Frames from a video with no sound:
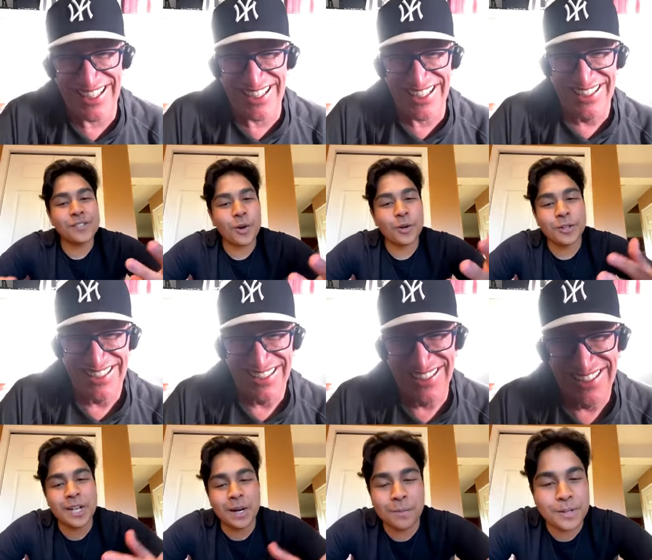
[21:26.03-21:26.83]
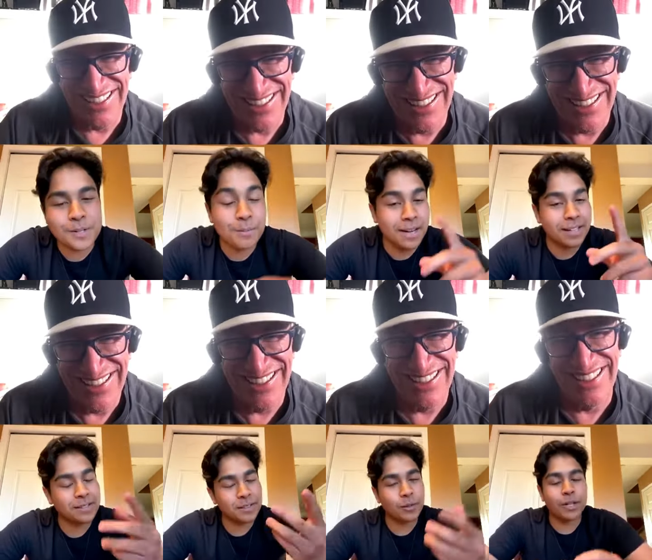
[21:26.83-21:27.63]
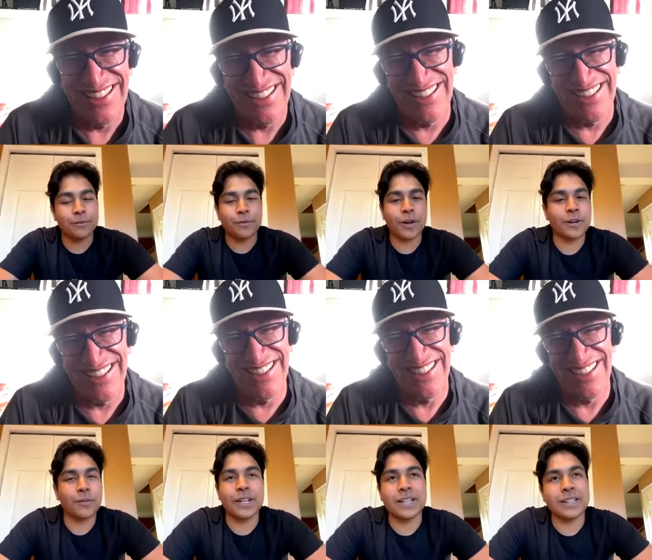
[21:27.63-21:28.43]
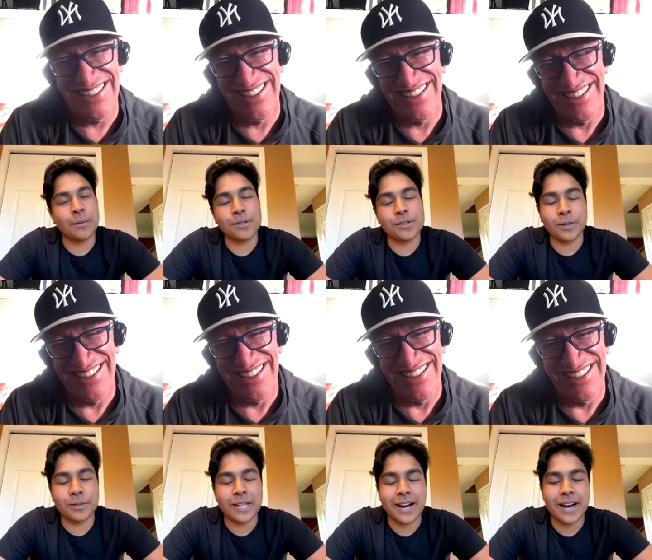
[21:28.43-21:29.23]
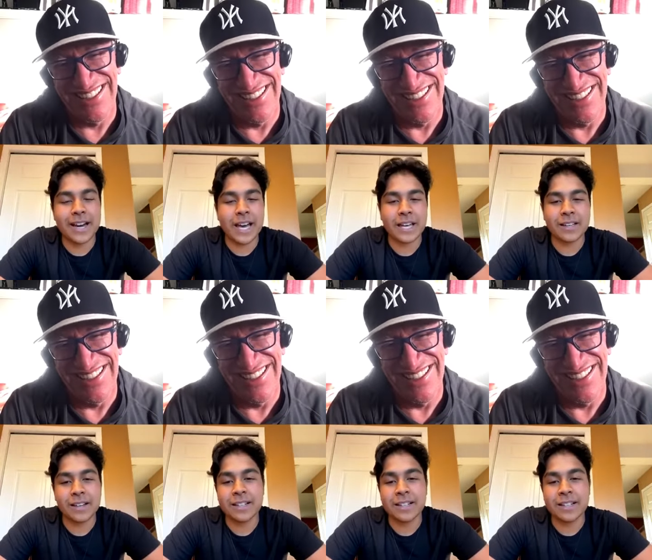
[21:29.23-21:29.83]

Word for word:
Speaker 1: numbers, but 24, we, numbers don't go that high. I kind of,